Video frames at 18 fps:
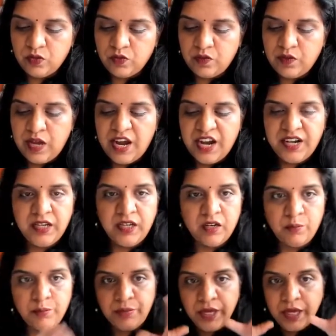So we're
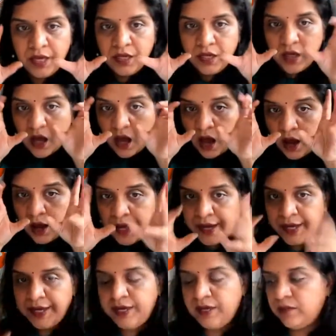adding a big
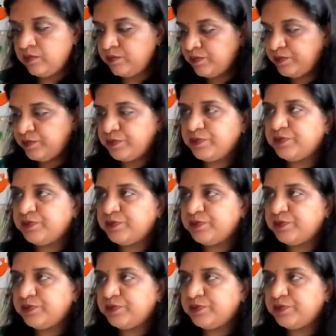eye.